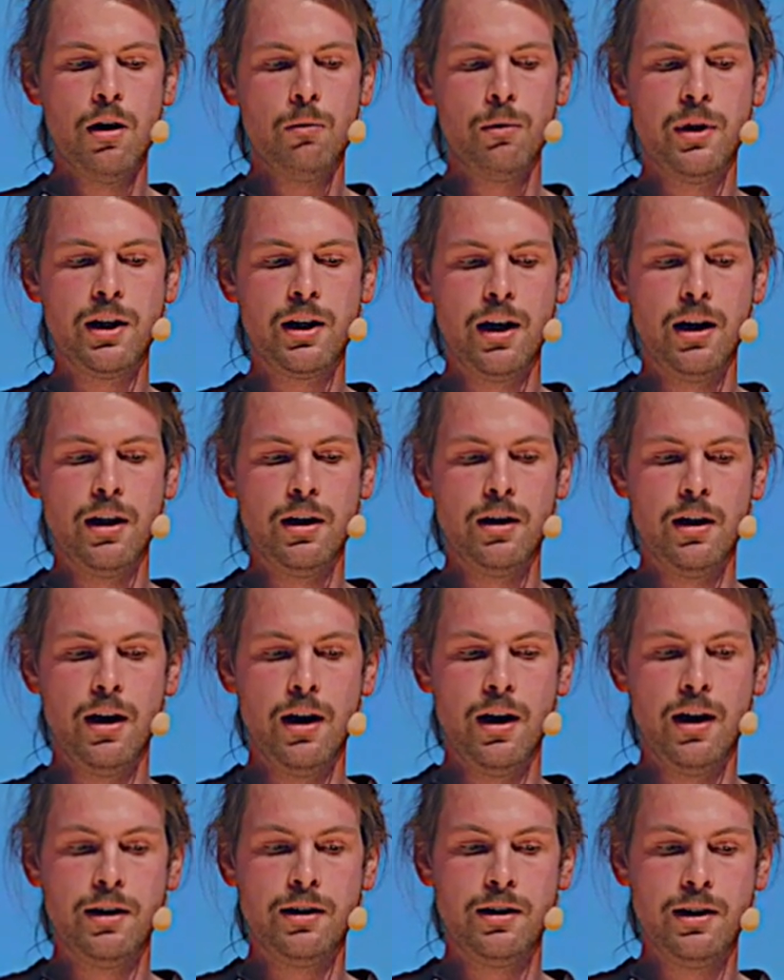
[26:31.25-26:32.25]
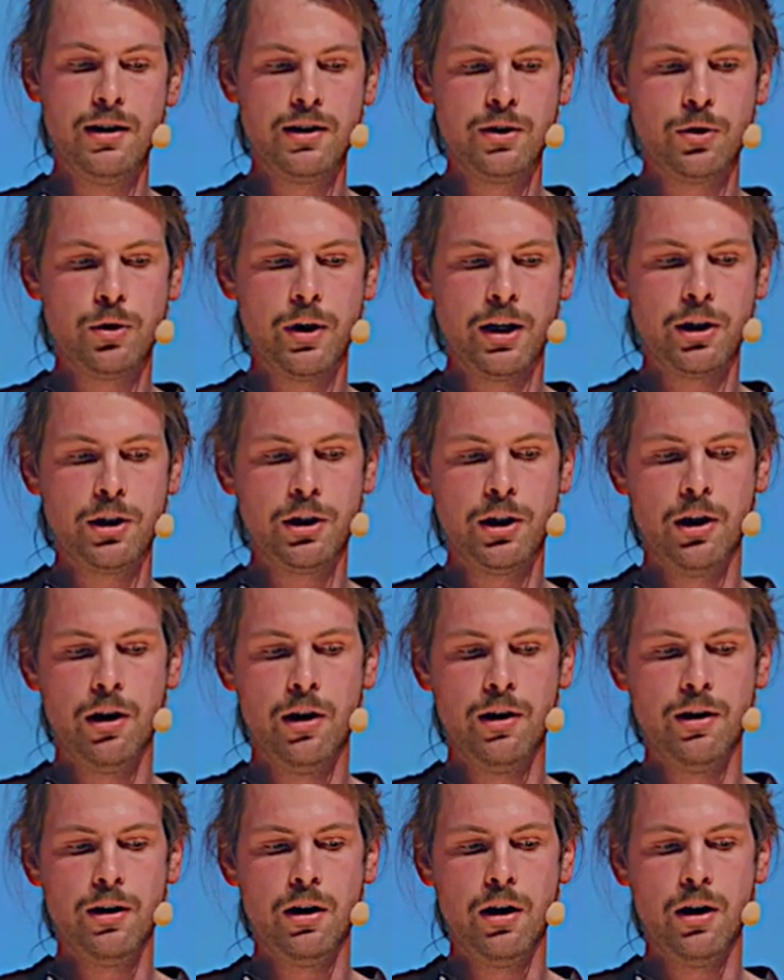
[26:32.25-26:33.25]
we can uh, destructure on,